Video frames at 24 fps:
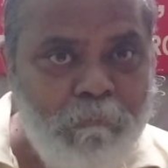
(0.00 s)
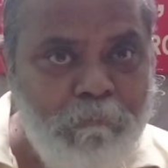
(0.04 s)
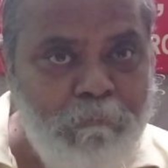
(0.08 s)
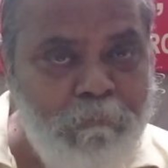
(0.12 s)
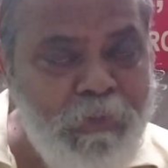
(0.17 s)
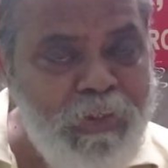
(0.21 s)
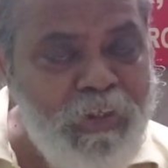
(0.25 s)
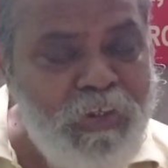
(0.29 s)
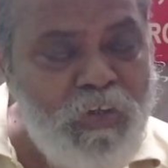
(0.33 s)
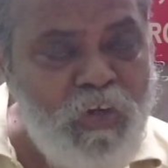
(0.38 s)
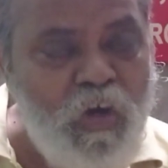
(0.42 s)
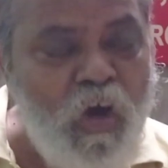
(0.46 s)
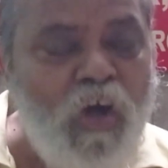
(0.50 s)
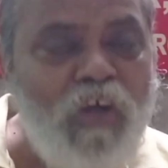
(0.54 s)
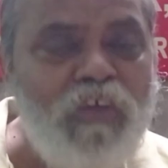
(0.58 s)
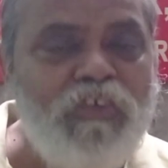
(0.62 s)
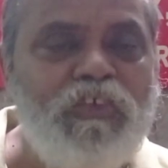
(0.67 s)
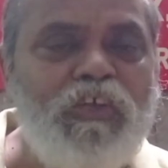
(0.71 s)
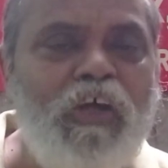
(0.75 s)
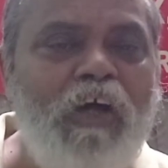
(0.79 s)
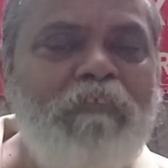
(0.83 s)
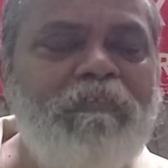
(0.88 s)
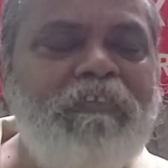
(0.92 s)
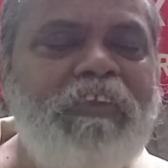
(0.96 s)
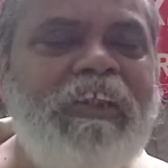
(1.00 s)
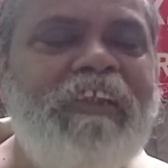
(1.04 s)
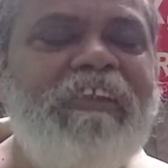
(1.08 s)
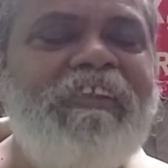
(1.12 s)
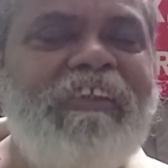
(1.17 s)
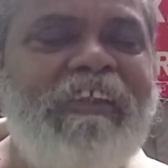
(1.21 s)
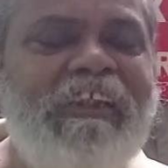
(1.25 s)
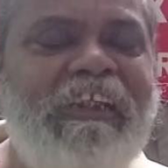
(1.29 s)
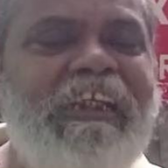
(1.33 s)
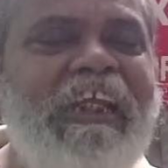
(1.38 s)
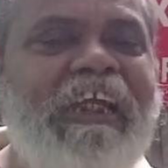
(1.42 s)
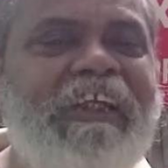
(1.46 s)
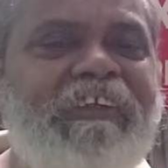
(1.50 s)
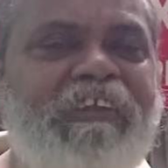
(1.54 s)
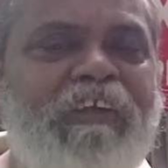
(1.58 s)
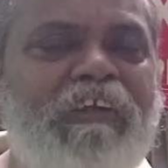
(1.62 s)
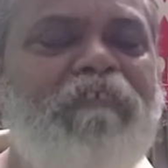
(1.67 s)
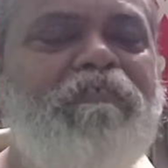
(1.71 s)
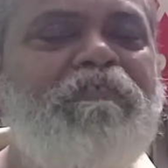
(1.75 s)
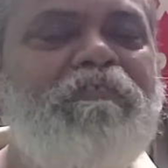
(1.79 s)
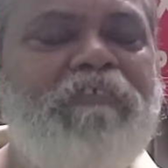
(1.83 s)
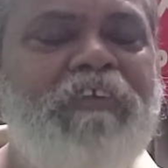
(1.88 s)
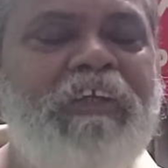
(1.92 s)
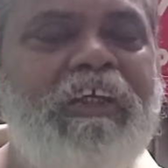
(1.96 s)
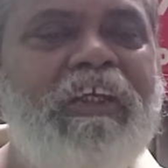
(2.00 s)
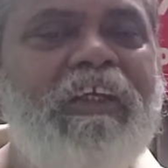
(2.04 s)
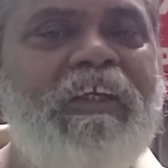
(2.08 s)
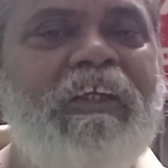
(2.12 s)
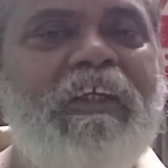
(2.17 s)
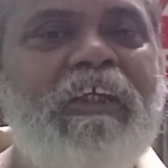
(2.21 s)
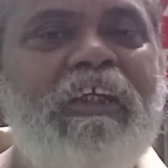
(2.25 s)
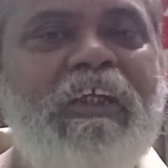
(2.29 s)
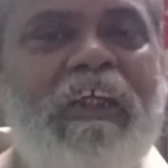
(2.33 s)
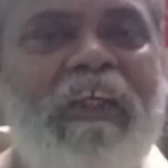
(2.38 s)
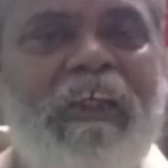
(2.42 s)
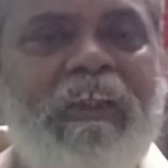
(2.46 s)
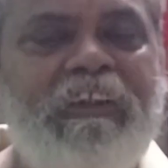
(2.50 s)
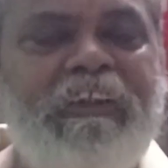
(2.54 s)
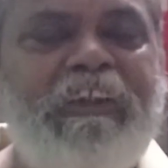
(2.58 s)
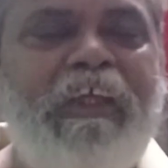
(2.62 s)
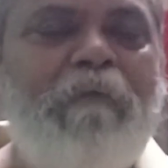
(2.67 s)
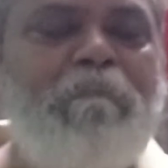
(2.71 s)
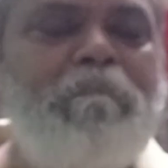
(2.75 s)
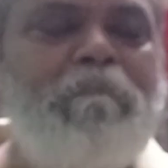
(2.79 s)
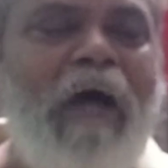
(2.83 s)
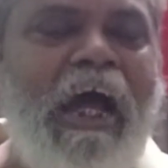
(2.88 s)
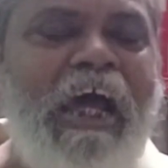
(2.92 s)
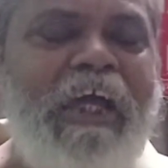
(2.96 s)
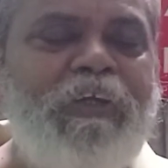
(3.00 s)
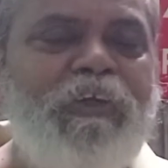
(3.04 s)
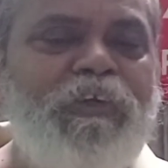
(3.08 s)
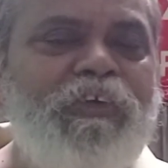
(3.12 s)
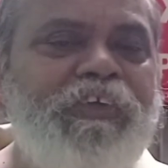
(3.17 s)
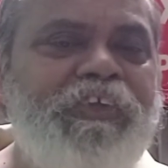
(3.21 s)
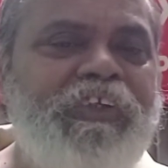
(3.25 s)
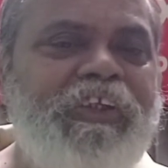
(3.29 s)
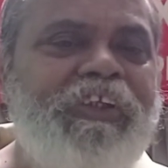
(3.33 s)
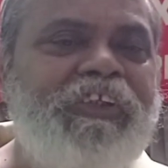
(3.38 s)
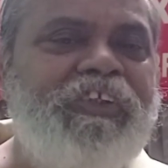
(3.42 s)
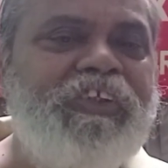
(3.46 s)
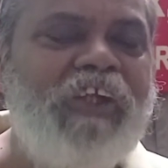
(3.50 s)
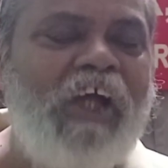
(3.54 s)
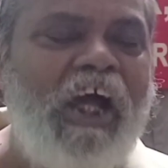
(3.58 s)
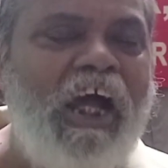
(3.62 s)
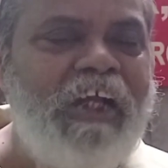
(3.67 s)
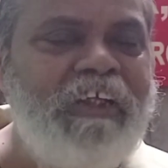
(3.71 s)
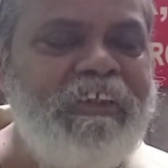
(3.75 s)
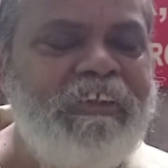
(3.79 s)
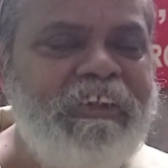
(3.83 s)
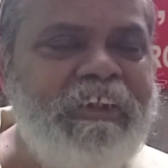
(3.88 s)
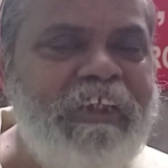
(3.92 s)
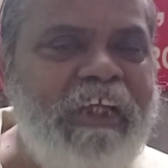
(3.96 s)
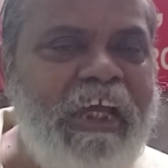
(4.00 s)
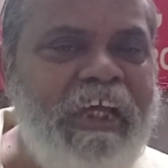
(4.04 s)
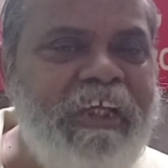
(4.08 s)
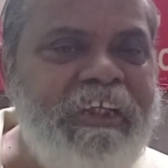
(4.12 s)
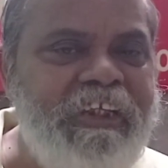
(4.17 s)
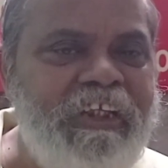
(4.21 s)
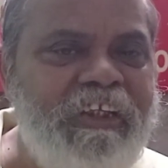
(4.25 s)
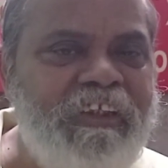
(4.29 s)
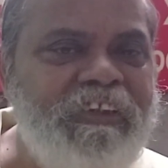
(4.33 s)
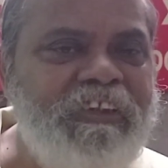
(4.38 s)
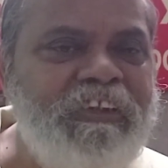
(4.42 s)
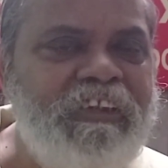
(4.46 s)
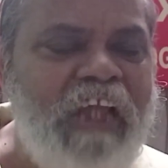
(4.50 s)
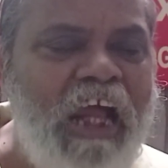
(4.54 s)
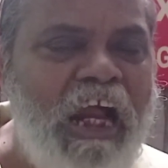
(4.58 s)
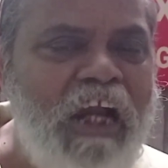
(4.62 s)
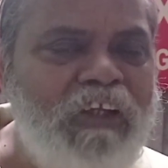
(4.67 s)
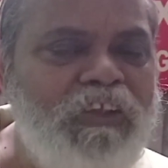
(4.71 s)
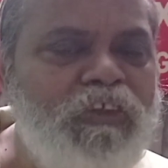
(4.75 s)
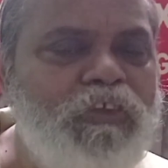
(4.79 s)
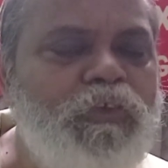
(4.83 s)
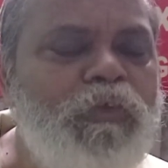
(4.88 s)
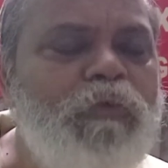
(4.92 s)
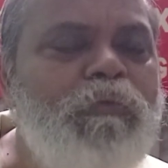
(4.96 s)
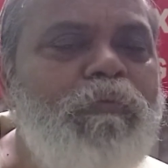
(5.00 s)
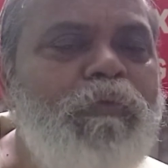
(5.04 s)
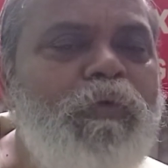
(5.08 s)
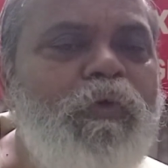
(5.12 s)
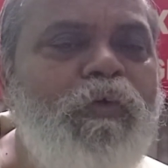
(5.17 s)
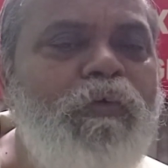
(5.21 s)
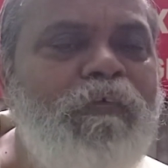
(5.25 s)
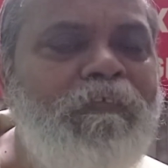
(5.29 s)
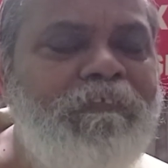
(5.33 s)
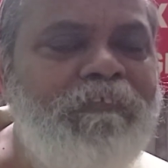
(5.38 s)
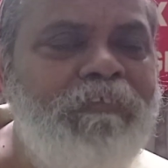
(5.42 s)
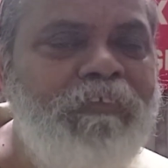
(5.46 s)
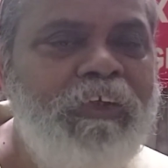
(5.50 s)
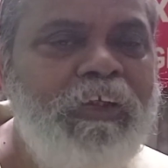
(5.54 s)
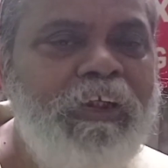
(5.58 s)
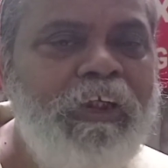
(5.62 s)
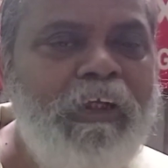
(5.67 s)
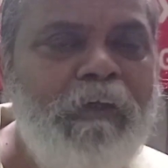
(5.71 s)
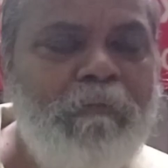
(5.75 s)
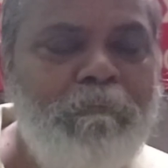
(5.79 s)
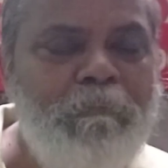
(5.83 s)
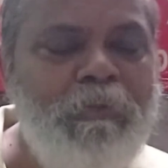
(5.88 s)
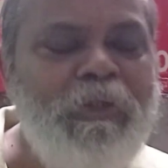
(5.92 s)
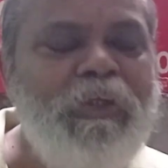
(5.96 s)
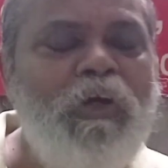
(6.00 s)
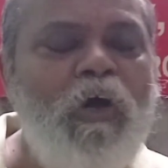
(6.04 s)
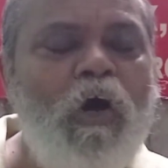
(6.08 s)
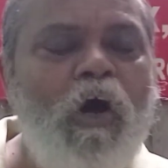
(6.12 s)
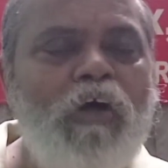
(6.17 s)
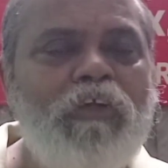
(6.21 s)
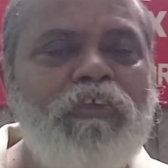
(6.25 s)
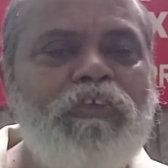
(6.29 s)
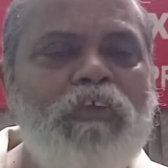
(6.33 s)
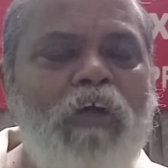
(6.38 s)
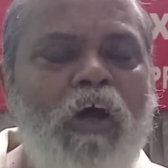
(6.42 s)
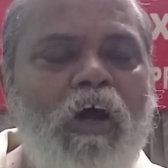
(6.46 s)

Because of this electric field, the minority charge carrier starts to move. Because